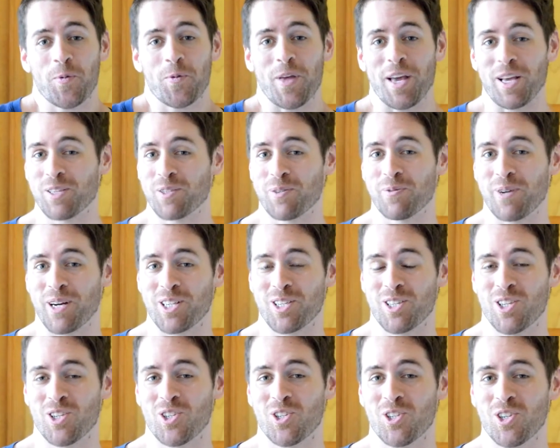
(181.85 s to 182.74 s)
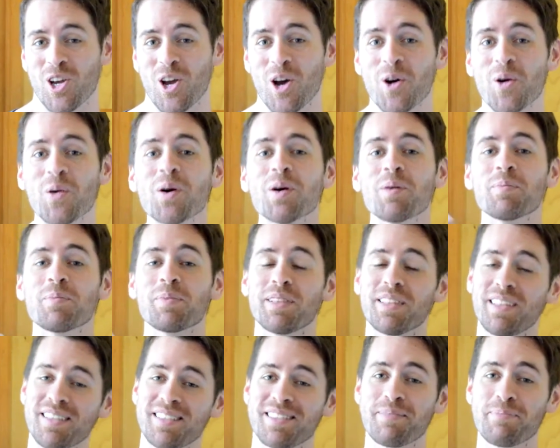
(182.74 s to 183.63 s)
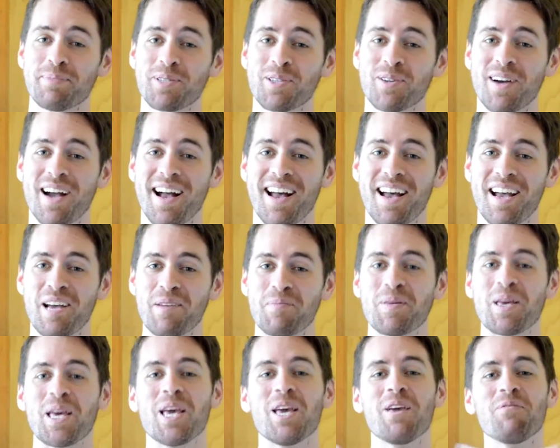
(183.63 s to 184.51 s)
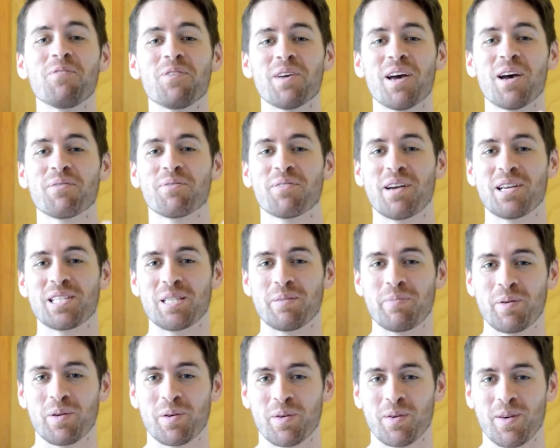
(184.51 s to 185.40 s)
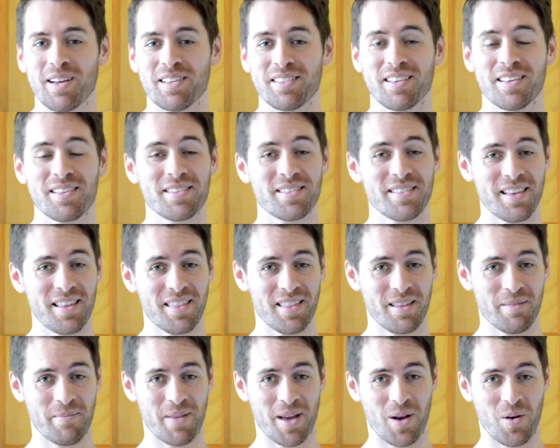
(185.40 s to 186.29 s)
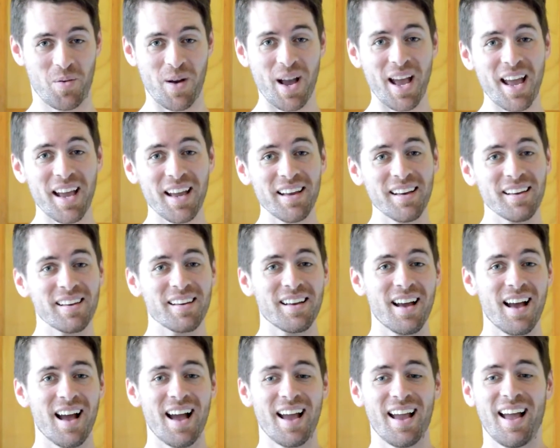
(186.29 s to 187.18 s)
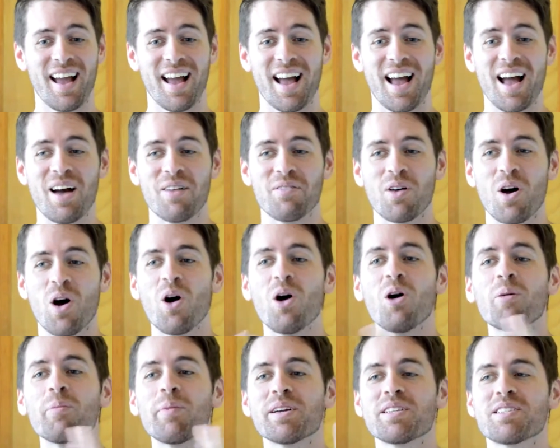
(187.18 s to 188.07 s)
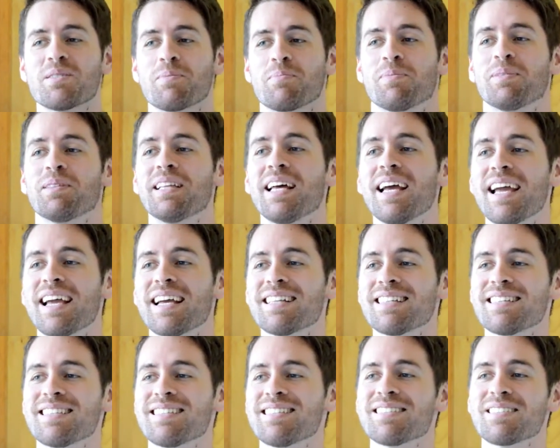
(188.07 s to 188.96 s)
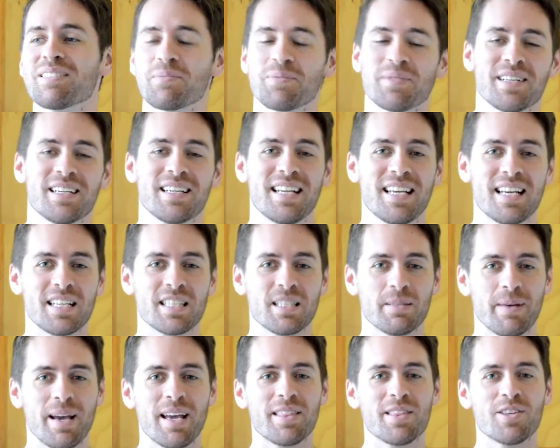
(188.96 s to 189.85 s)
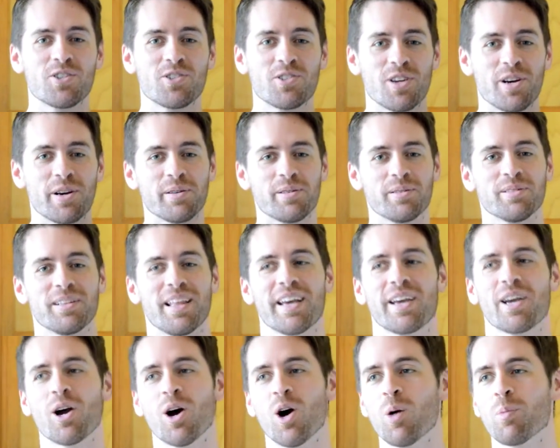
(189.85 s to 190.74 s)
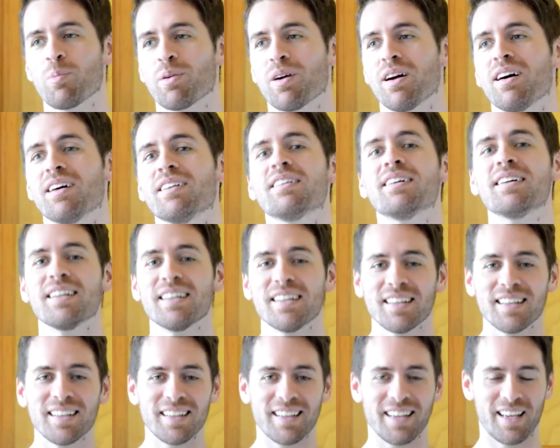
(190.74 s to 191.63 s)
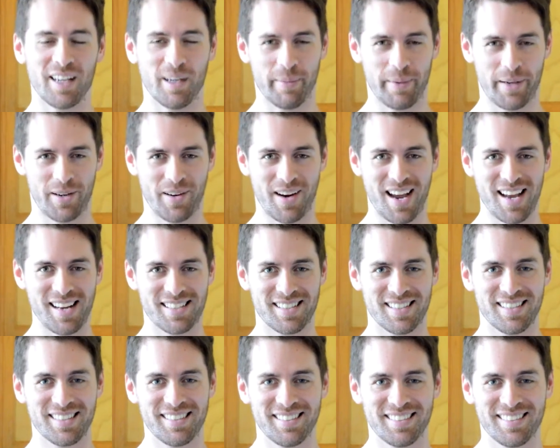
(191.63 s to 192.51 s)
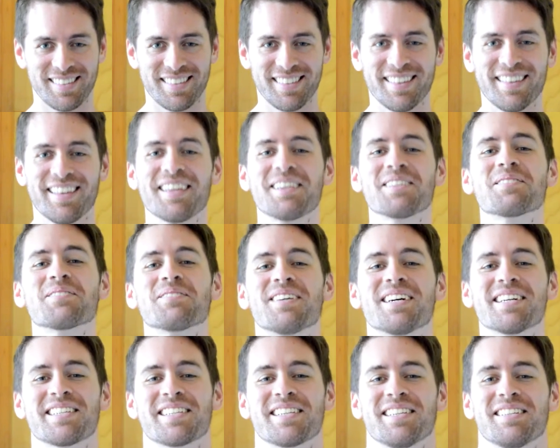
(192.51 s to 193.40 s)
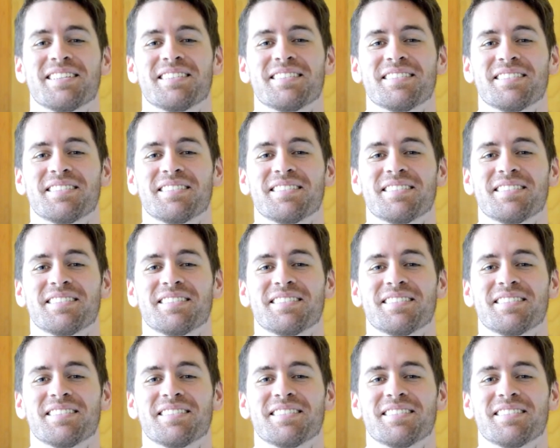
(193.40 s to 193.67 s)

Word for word: thanks for watching the show. Please subscribe. If you have recipe requests, send them my way. I have a whole bunch of plans. We're gonna expand the show like Oprah. It'll be great. Thanks for watching.